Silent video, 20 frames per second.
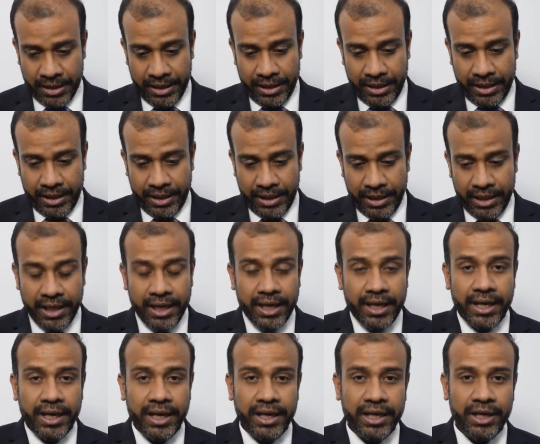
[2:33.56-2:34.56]

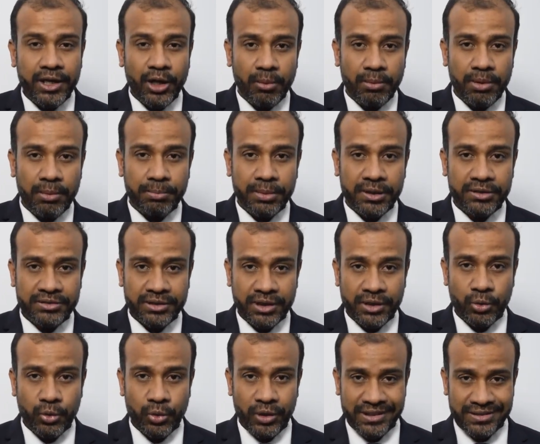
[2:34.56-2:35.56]
Any normal person
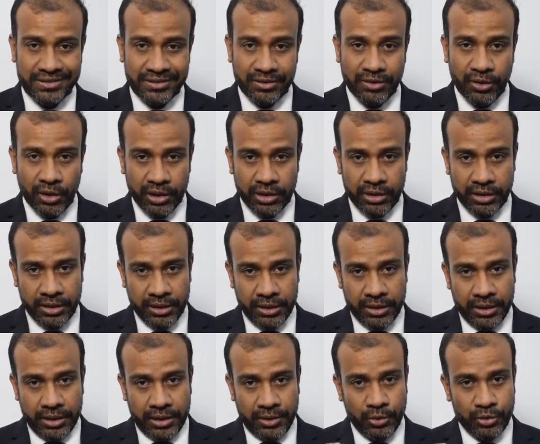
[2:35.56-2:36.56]

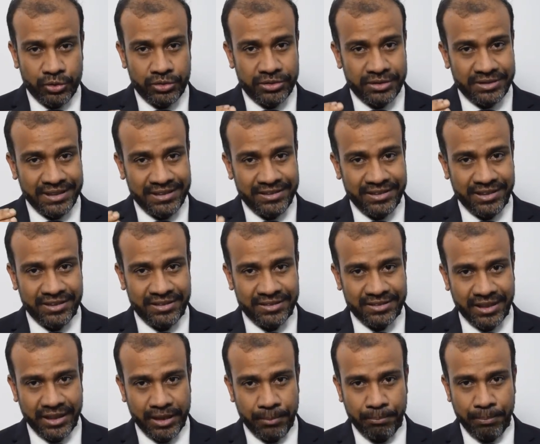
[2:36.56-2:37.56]
whose sensations
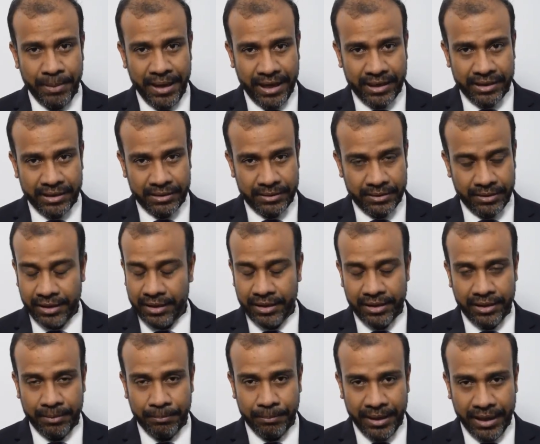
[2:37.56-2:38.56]
are impact,
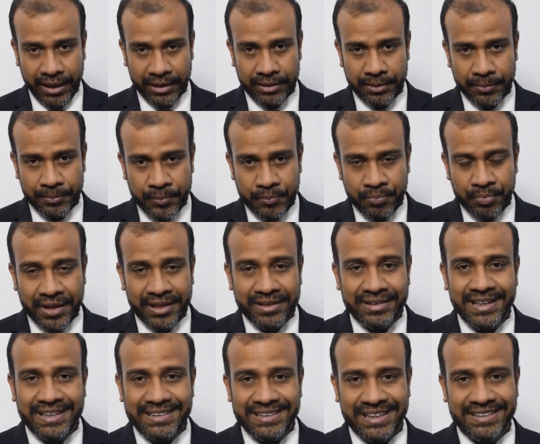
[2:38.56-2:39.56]

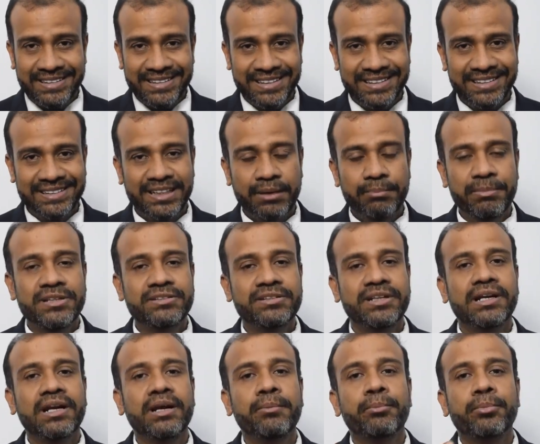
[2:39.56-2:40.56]
these sensations are
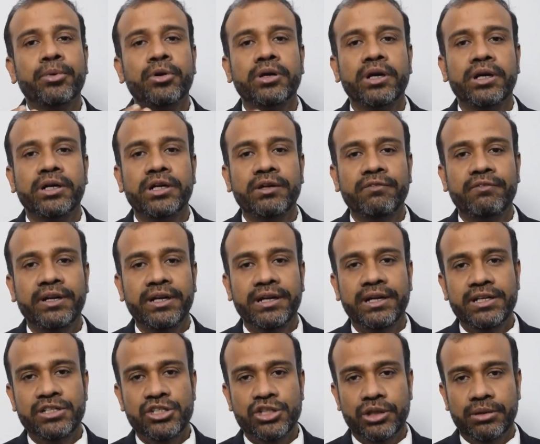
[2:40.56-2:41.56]
basically protective in
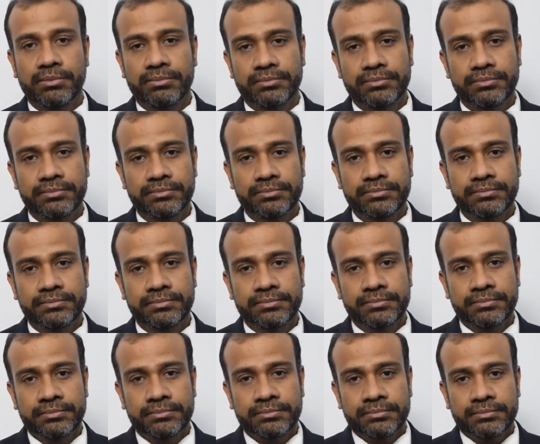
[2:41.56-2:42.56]
nature.
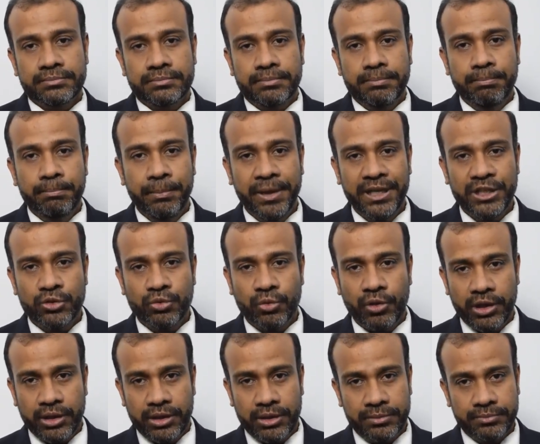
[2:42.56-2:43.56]
Means
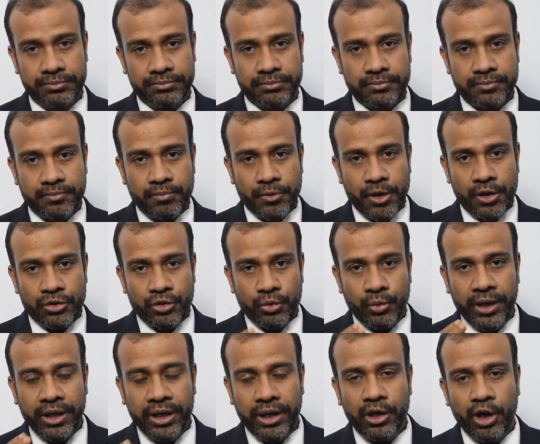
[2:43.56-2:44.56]
what? So
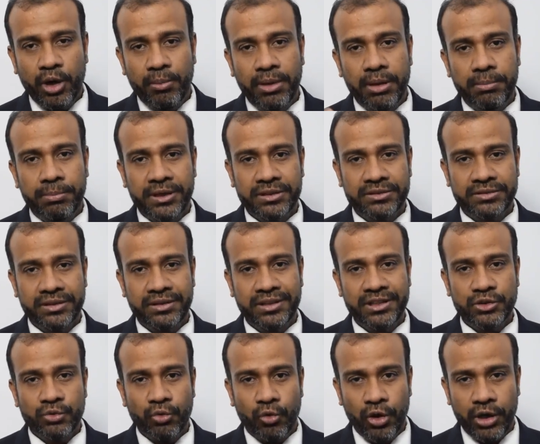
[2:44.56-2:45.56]
when a normal person
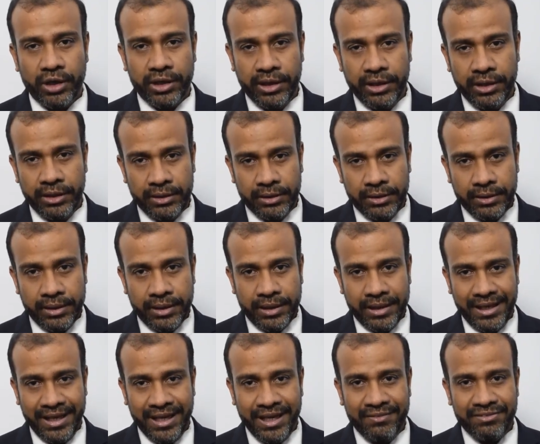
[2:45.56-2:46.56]
is walking,
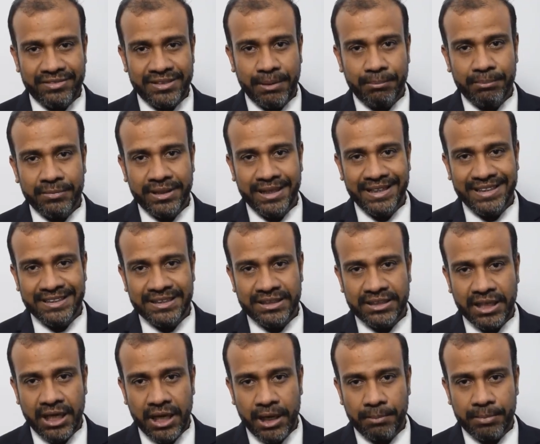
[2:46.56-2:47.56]
and if something
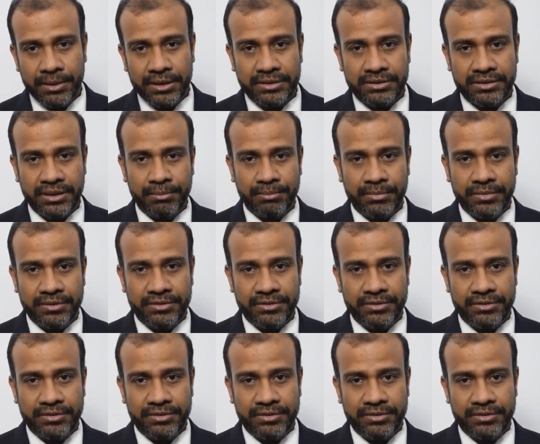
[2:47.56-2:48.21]
sharp, some